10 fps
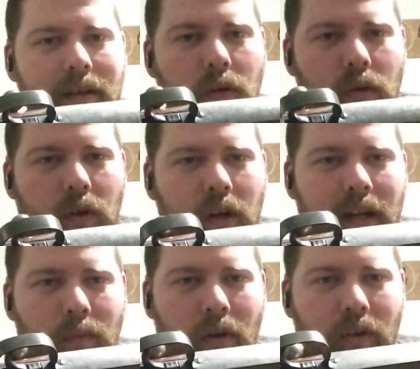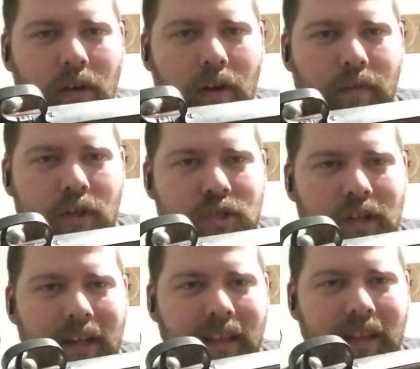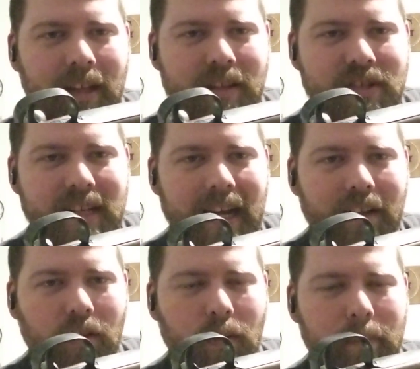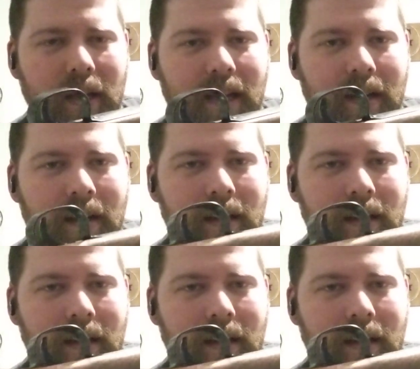we'll go ahead and roll it over, show you the other side a little bit.